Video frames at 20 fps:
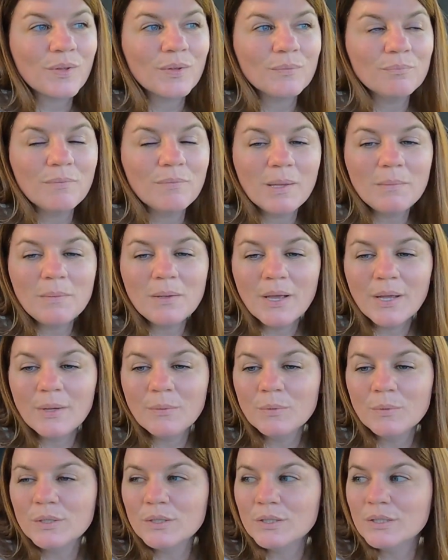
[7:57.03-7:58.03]
Maybe I
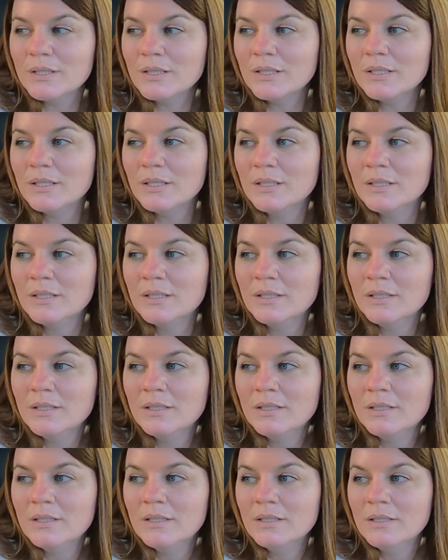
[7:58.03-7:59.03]
will
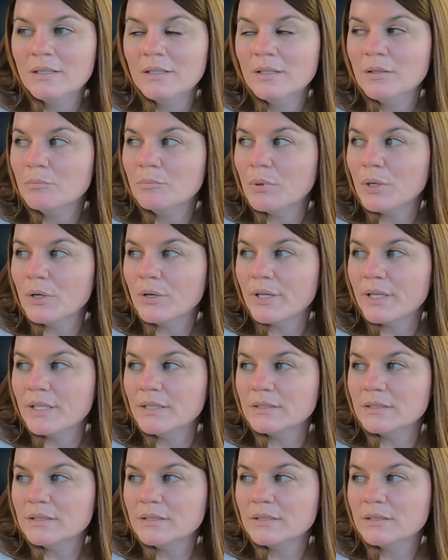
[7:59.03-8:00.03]
burn
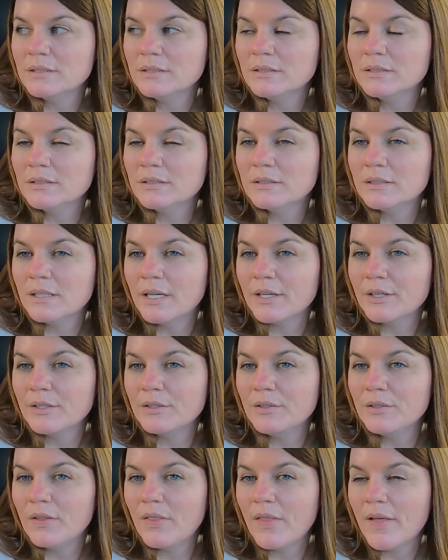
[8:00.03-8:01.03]
it. I could
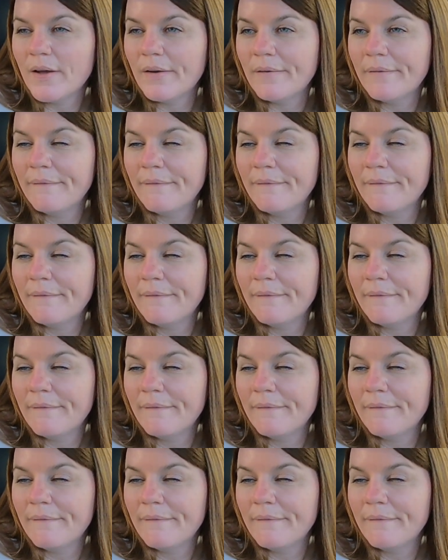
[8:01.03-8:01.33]
do that.